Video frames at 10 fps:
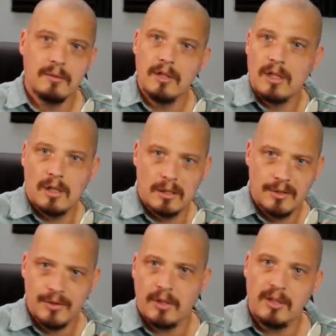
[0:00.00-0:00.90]

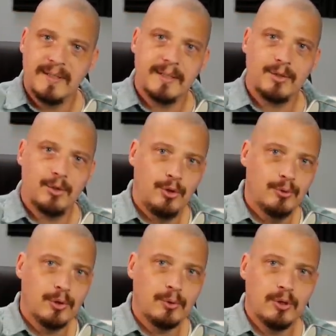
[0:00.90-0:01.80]
LUGs, Linux
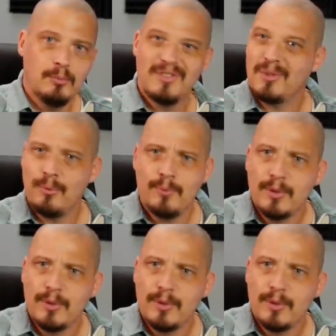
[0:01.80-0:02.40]
user groups,